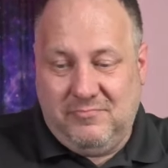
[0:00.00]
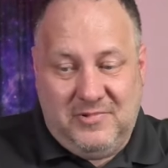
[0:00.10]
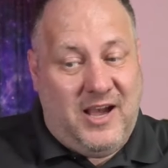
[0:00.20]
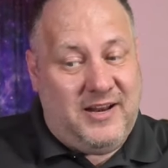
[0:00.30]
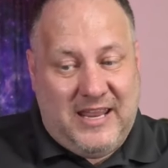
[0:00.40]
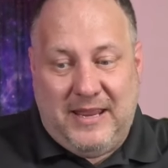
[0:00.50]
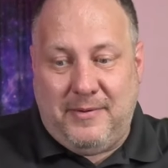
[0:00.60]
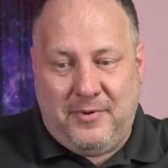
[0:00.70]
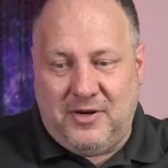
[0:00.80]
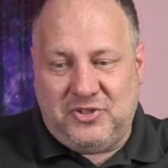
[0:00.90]
Not a game
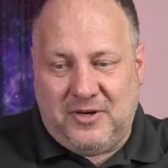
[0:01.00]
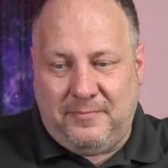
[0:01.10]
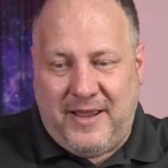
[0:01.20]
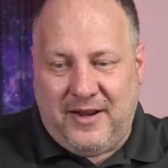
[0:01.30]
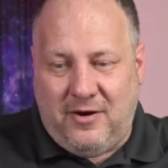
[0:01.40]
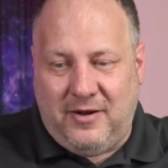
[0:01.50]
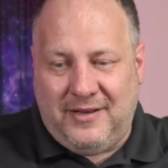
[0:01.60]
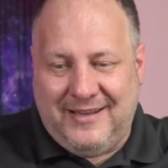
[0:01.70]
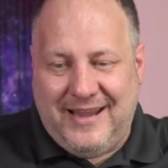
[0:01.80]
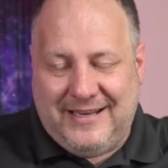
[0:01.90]
I'm going to jump back
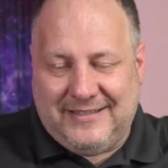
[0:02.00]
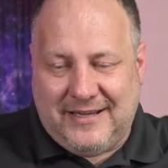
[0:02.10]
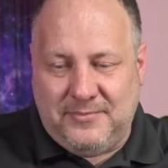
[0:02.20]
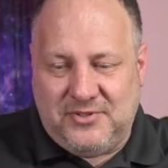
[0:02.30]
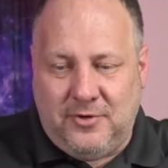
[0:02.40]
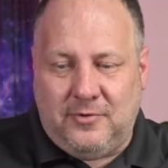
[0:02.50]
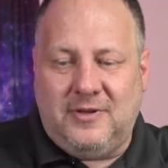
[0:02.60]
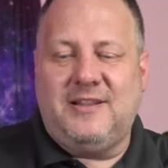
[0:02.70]
on anytime soon.